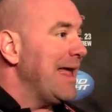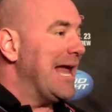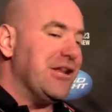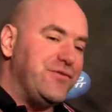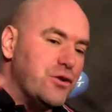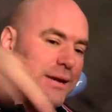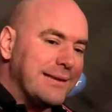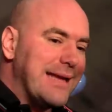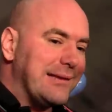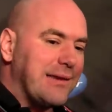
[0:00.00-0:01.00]
And if you
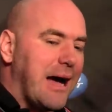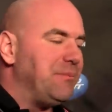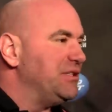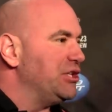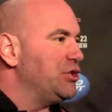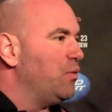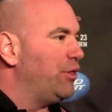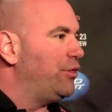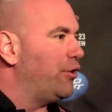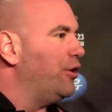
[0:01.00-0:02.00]
get that top position
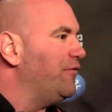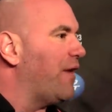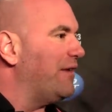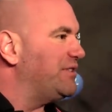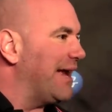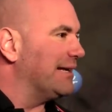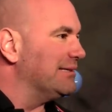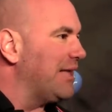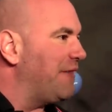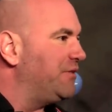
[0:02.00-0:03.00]
with 35
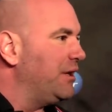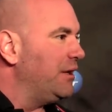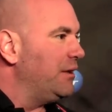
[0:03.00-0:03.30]
seconds left,